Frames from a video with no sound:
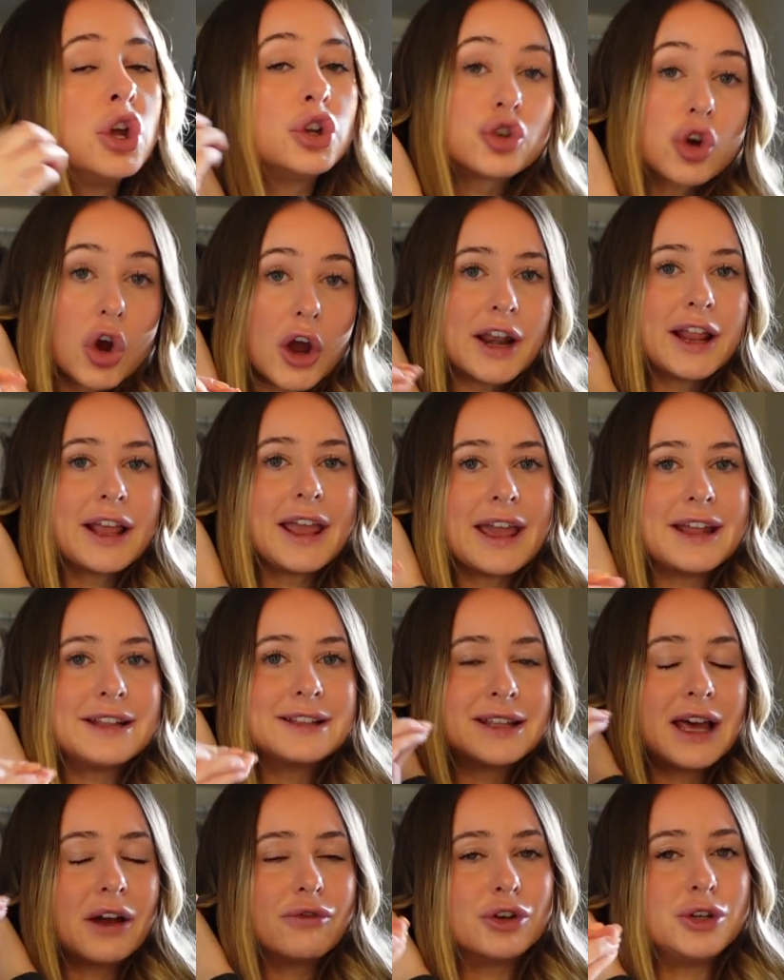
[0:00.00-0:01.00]
trying to get
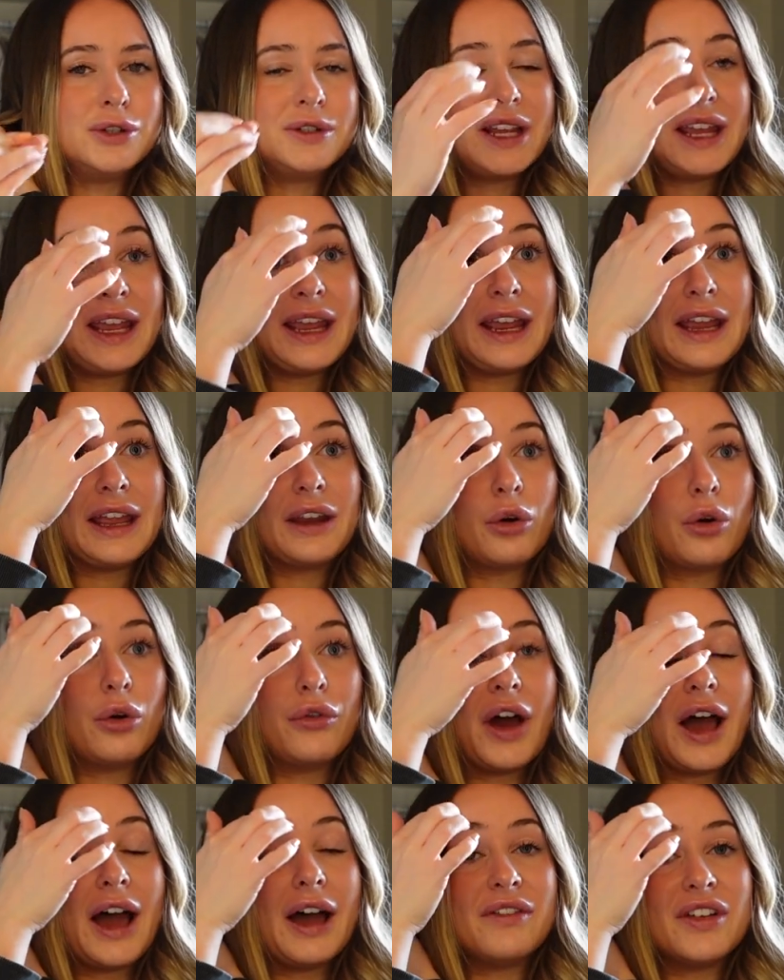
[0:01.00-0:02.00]
into that routine
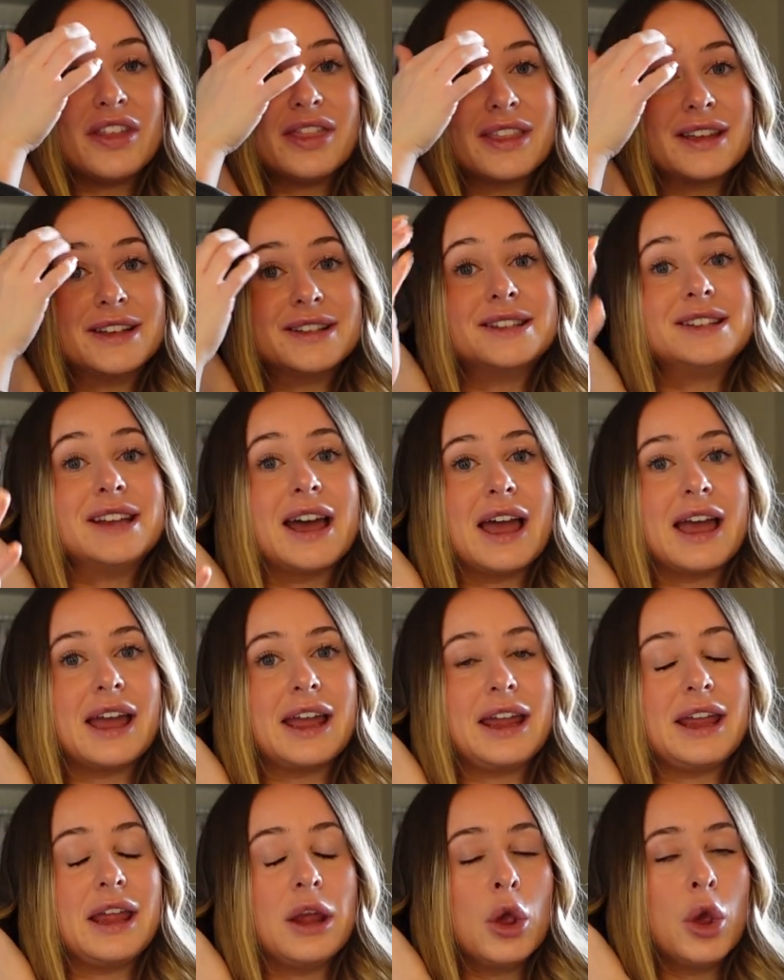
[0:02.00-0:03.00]
of having this
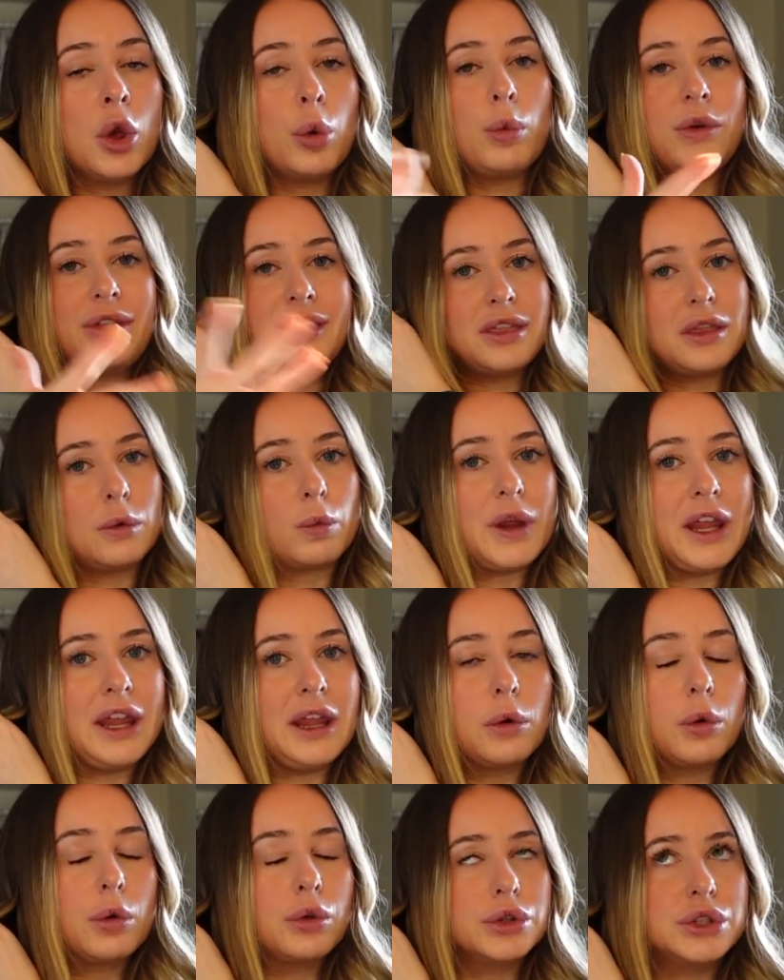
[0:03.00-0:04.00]
day within the
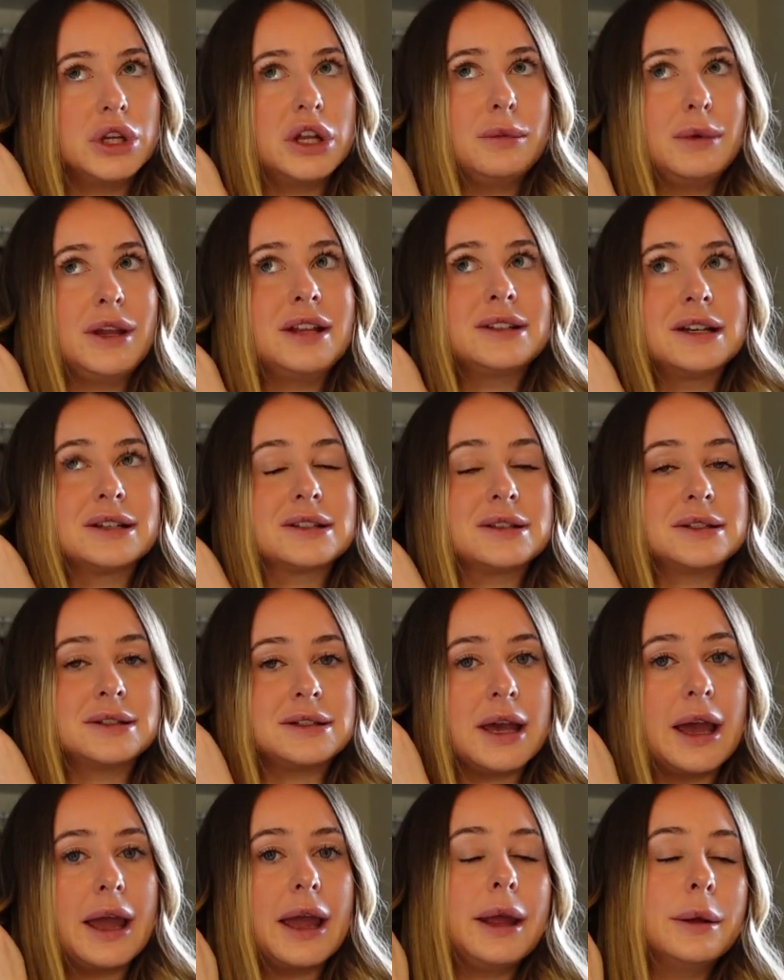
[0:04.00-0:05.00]
week or the two weeks, as I
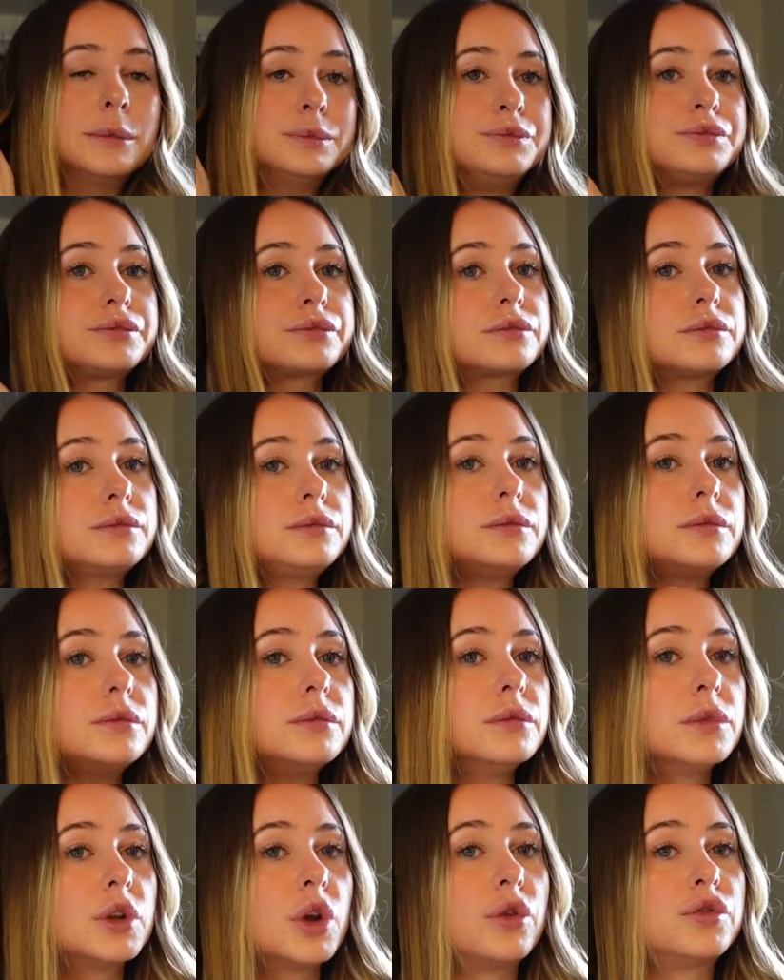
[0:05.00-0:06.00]
say,
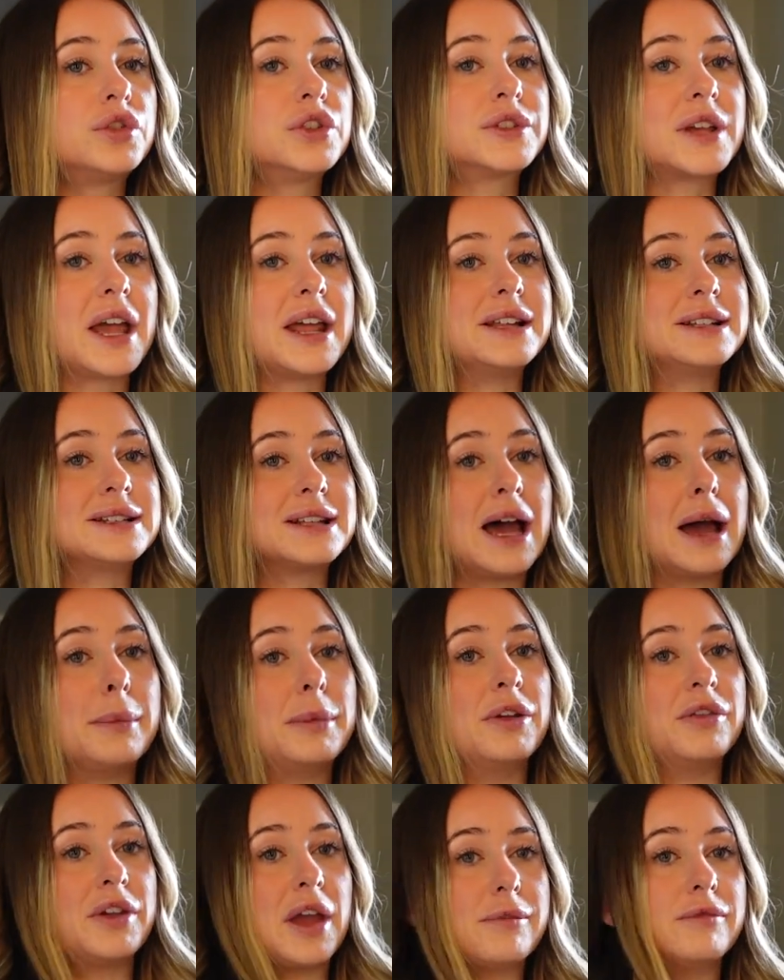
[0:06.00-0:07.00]
of just getting into the
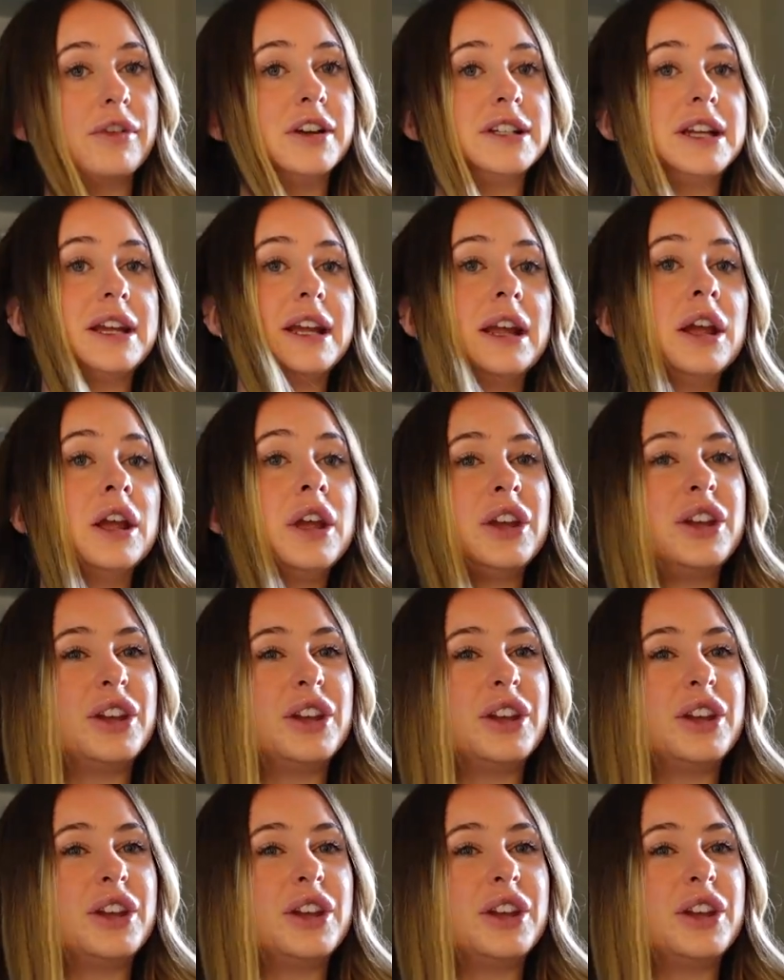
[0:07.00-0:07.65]
habit of getting ready.